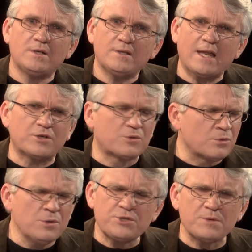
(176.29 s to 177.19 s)
that
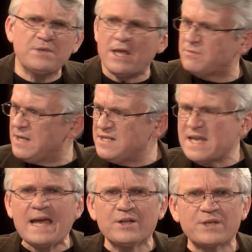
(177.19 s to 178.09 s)
gruesome death of being
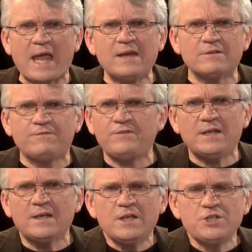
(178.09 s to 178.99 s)
nailed hand and
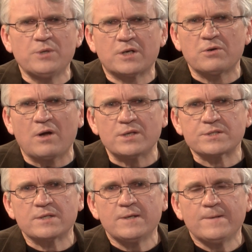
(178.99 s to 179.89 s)
feet to a
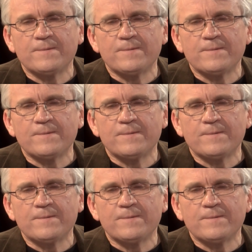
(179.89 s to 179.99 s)
cross,